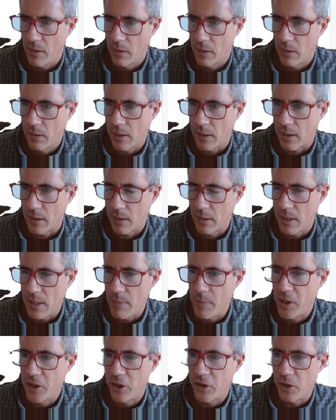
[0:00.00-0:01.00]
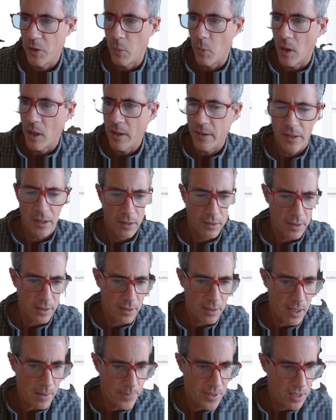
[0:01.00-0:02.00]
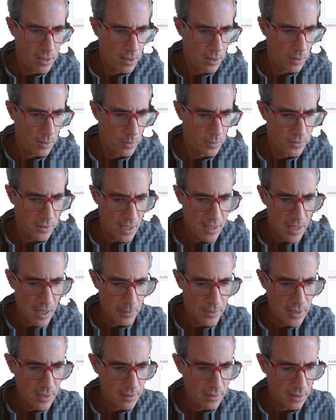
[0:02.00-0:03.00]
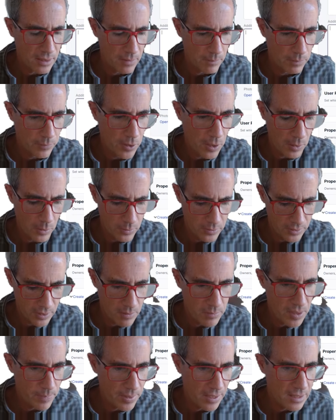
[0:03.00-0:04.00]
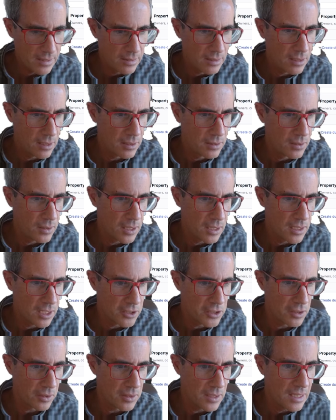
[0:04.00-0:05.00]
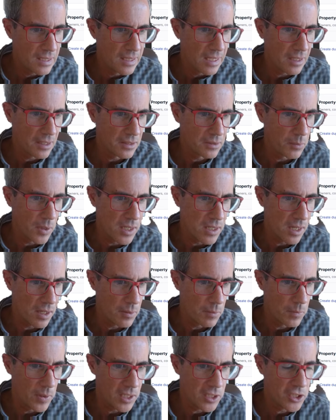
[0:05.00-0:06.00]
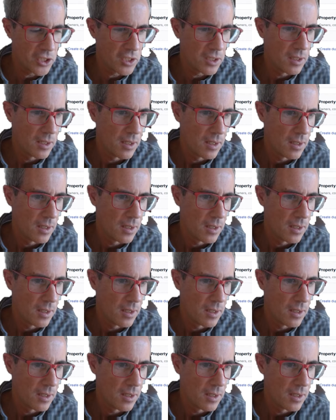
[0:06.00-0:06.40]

Click the images you want, and then click copy codes. And now these codes can be pasted into the additional details window, which